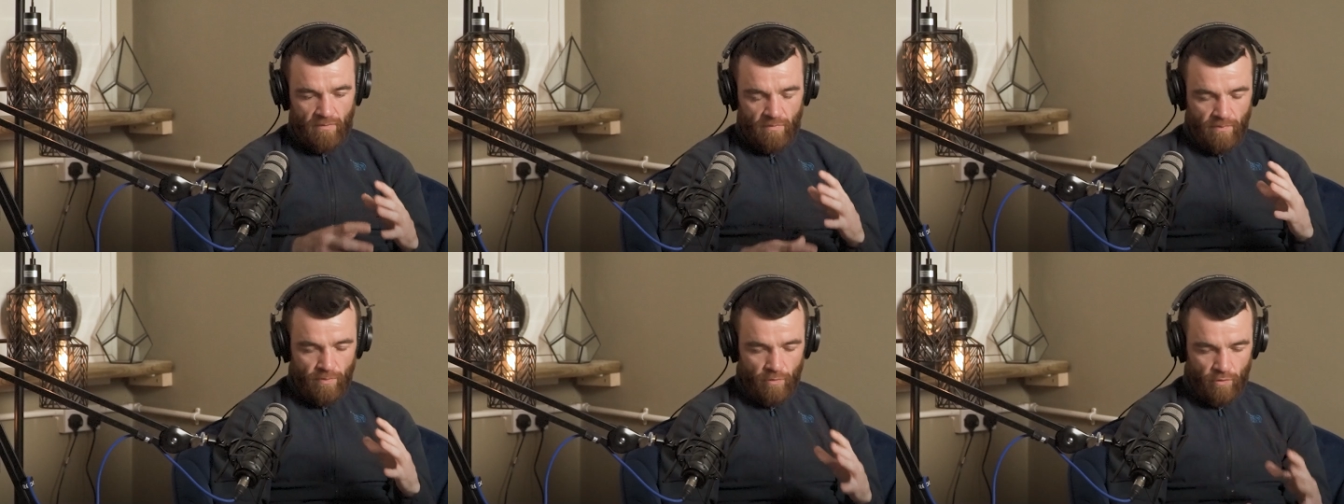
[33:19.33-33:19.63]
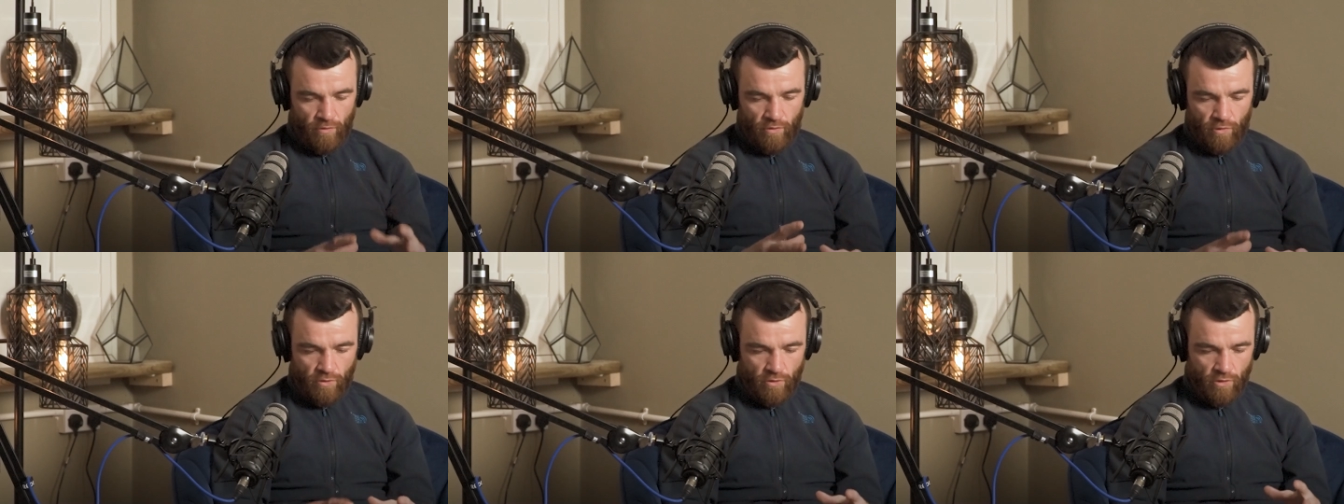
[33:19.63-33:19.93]
my
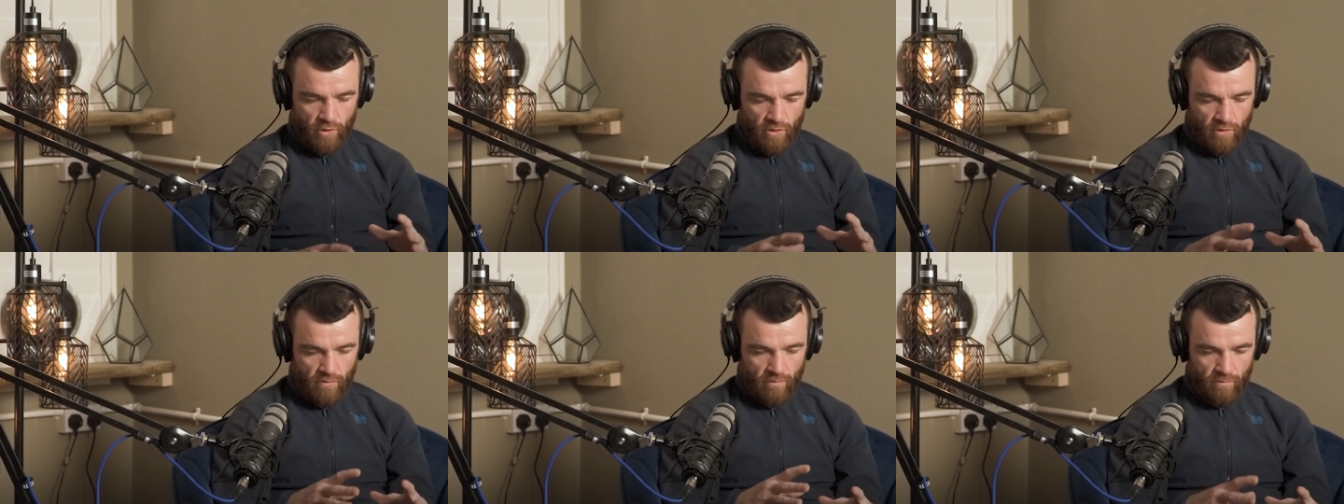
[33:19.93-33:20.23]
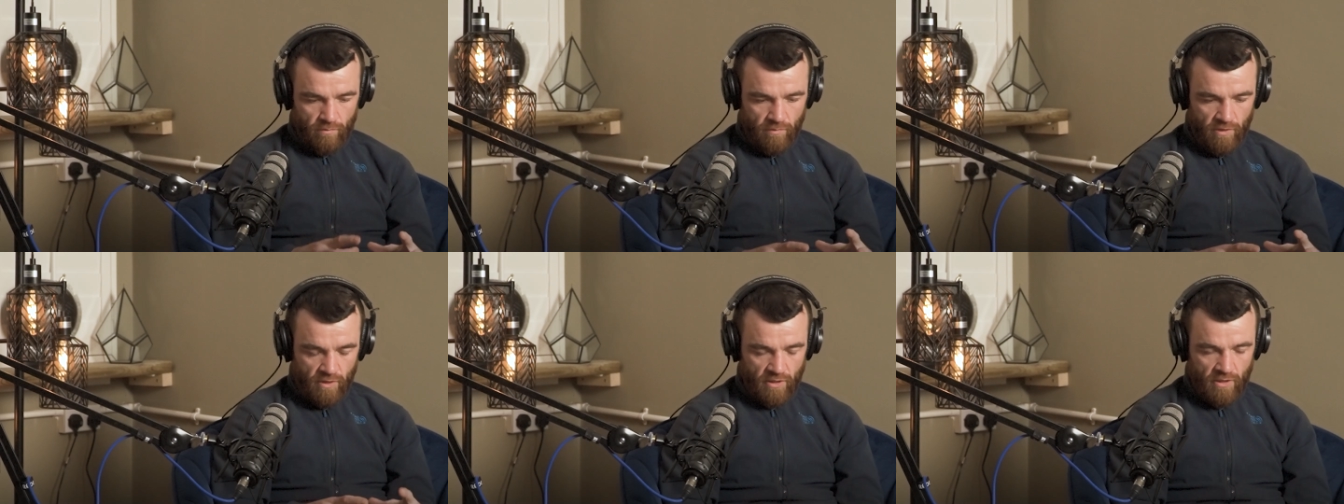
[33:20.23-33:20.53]
brothers
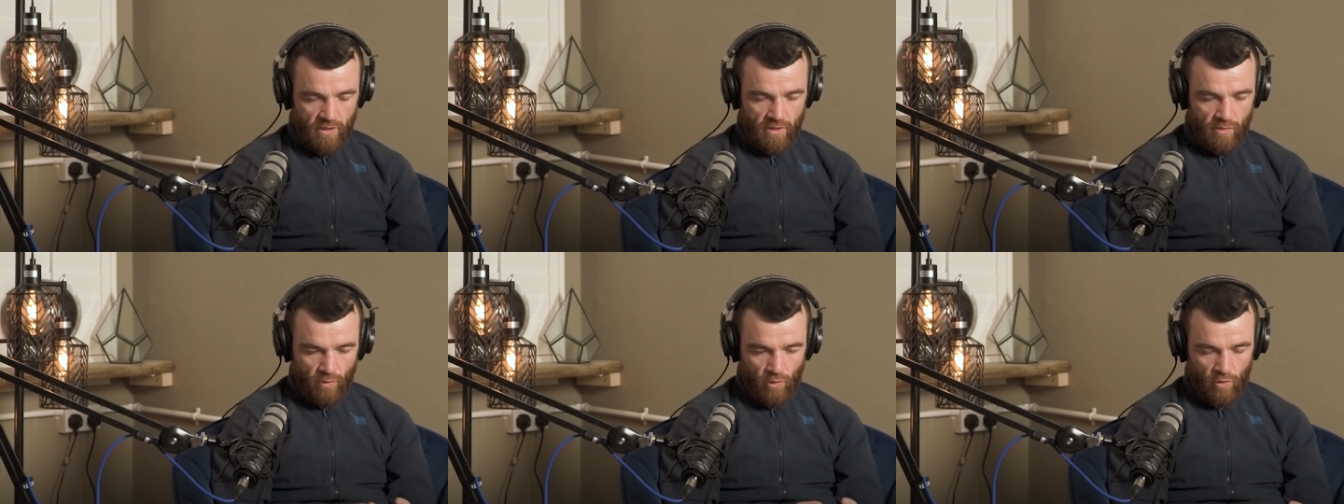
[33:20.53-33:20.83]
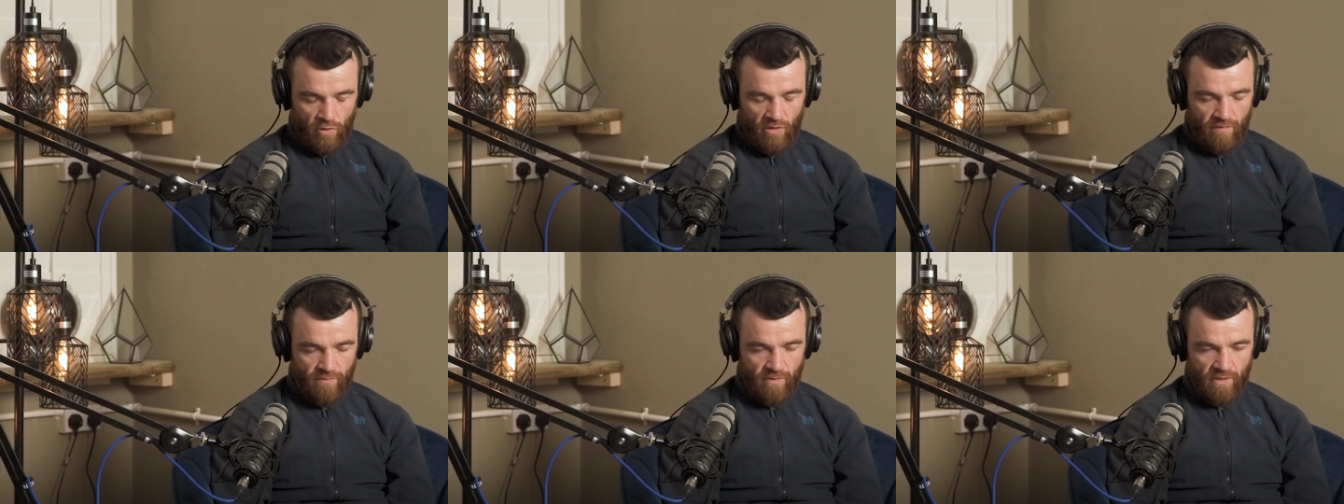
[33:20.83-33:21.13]
and my sister, we
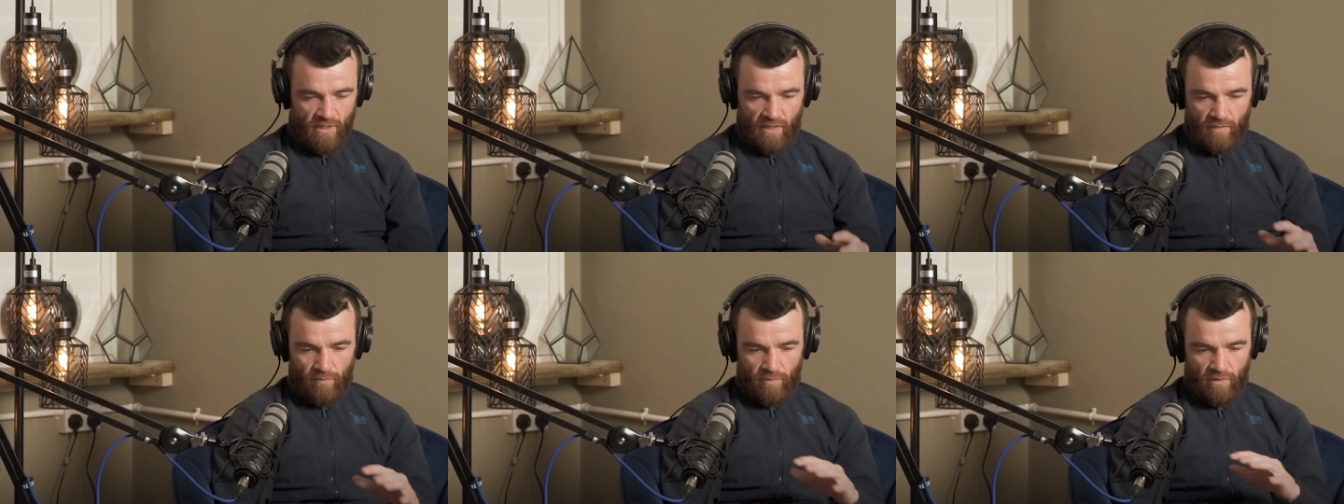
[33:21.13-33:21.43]
all lived together.